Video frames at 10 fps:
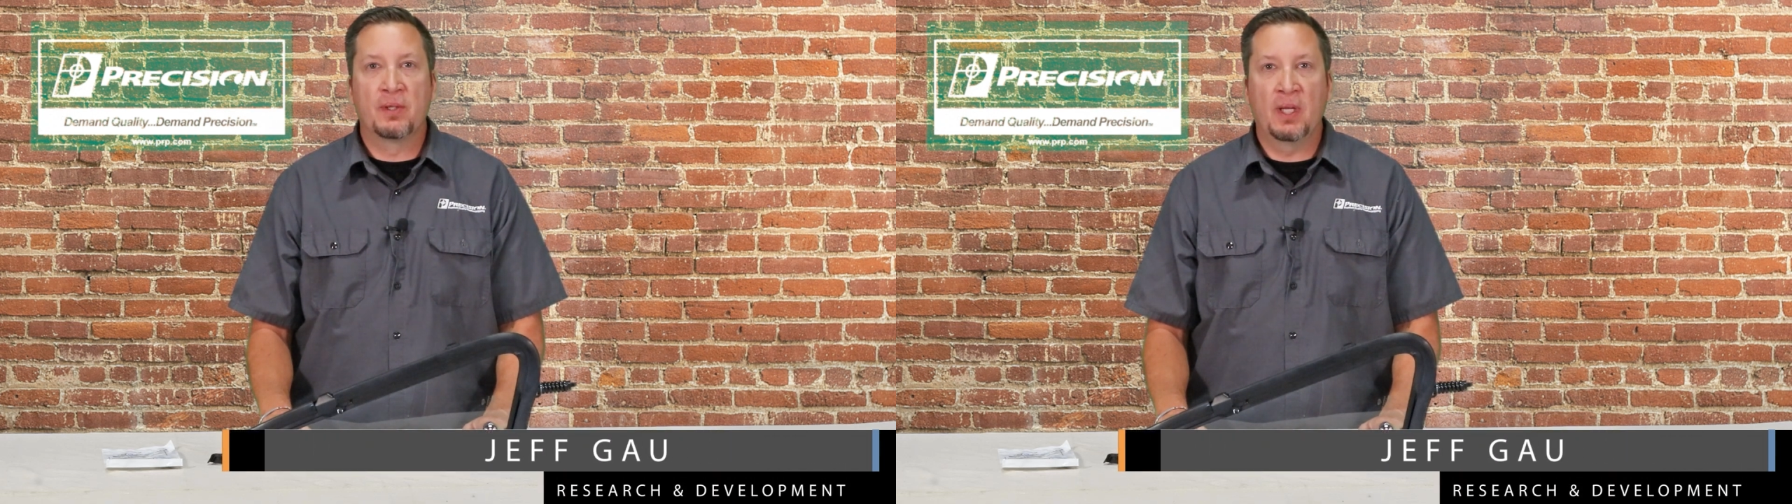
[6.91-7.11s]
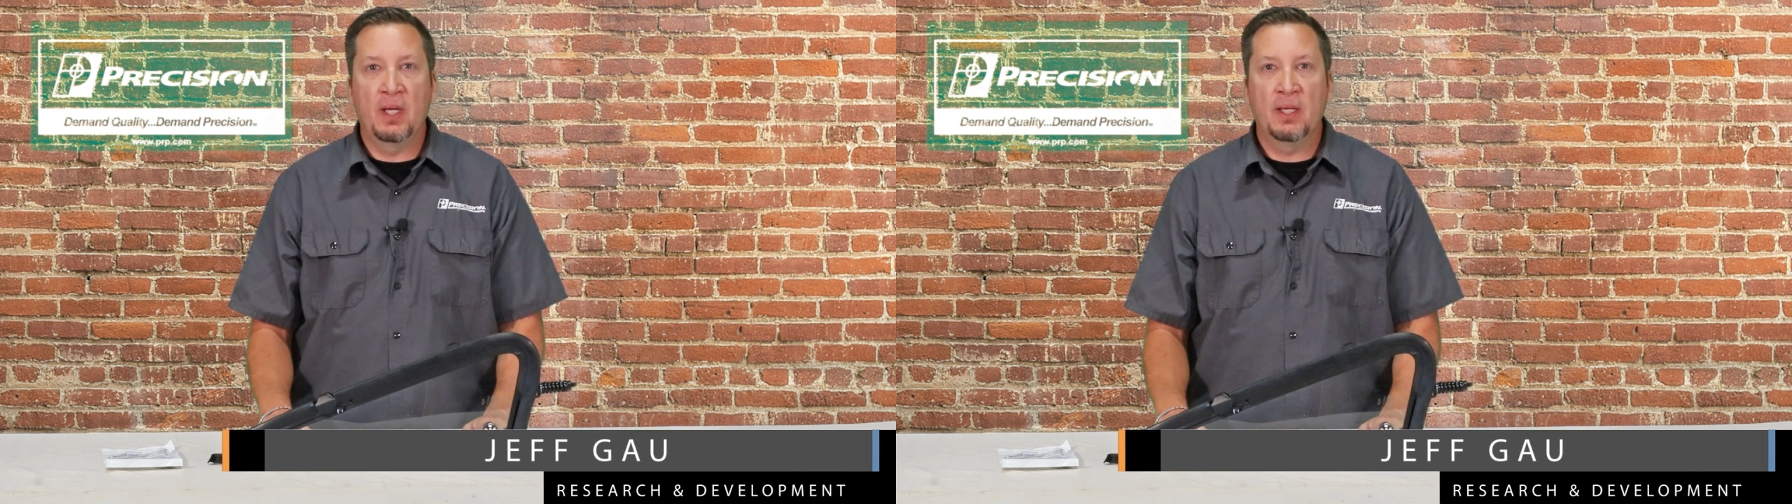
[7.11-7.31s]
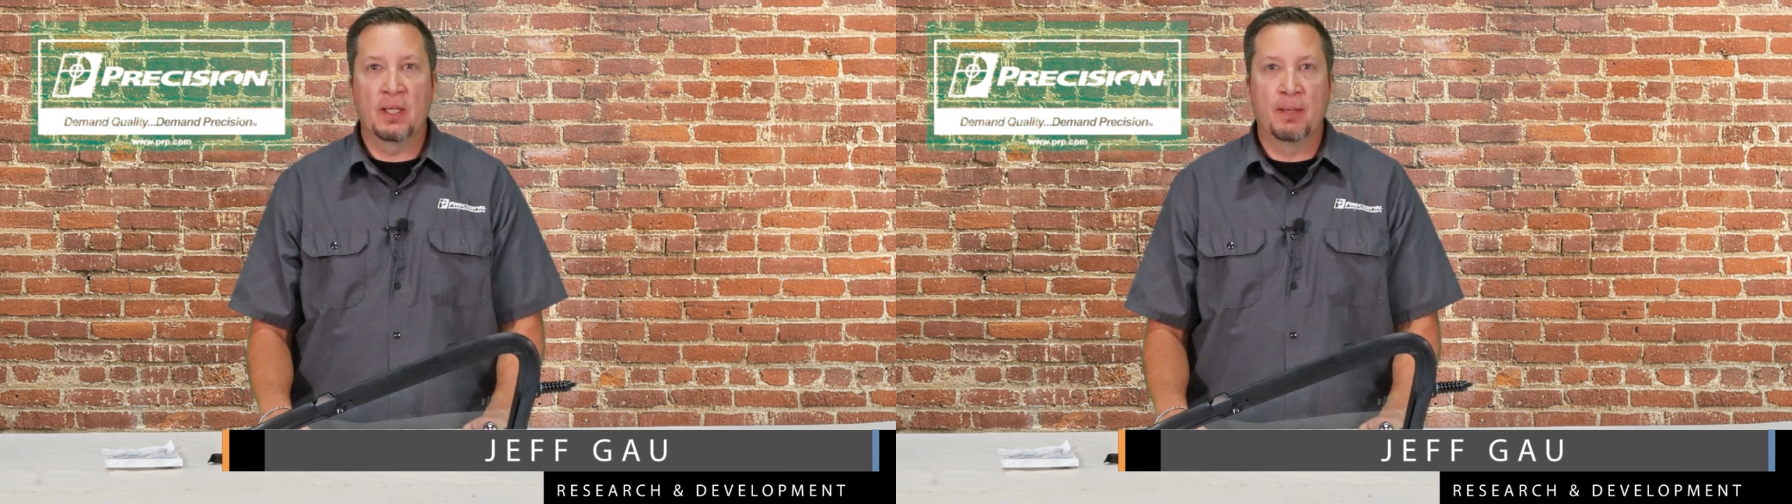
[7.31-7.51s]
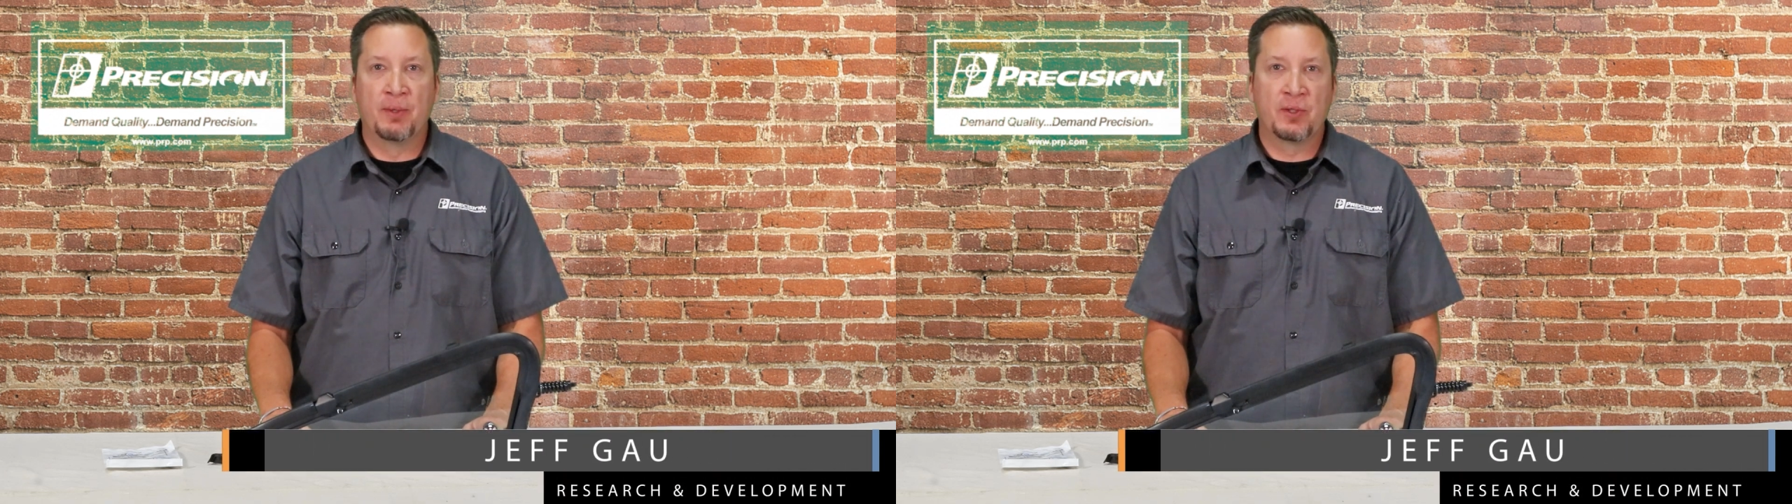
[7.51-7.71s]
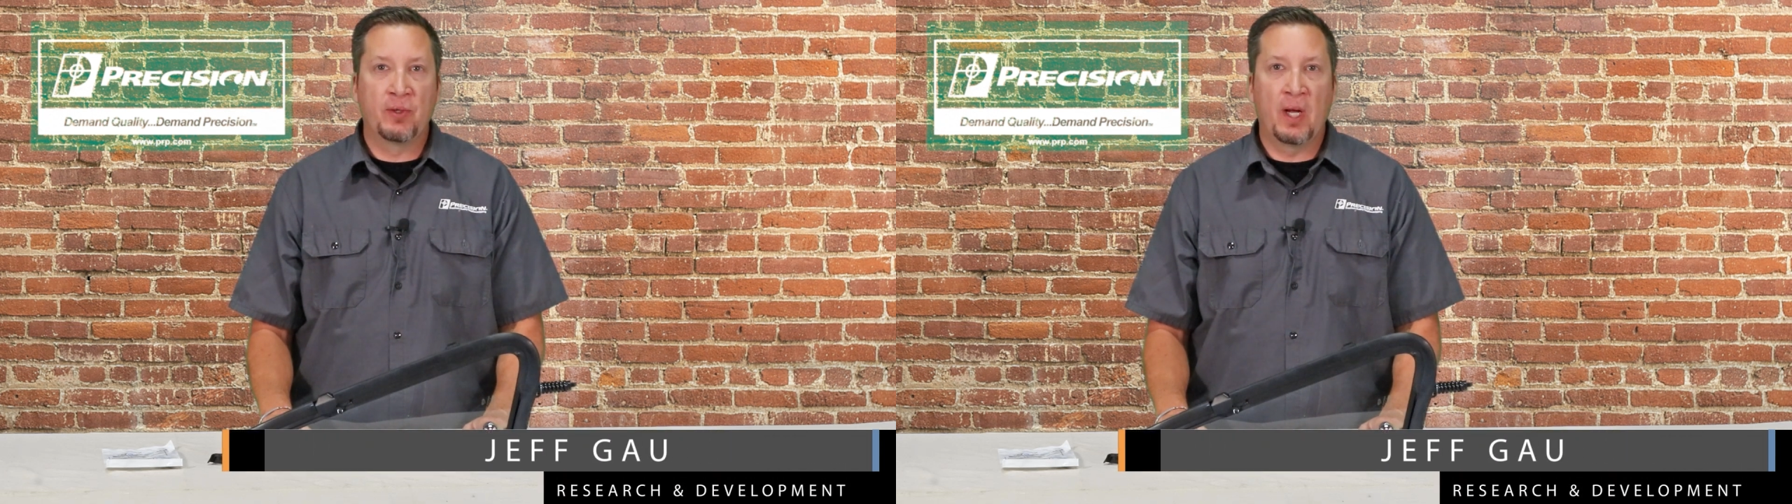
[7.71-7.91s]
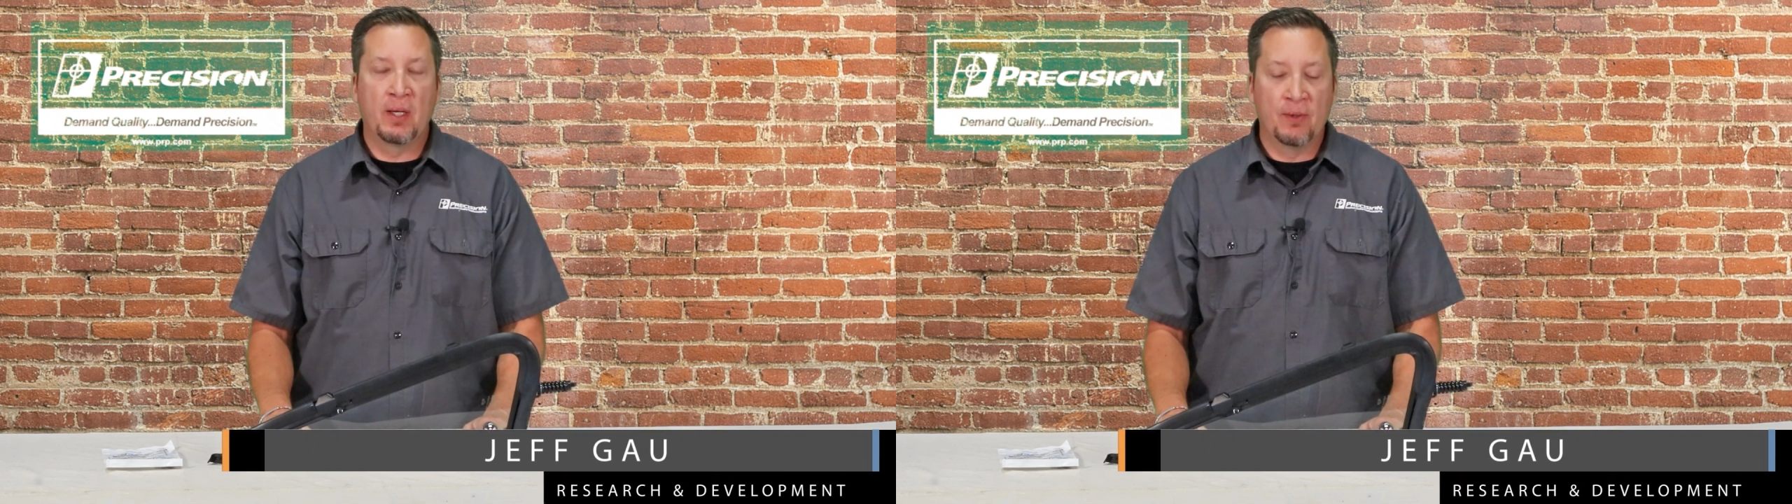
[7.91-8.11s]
Today, I'm going to show you how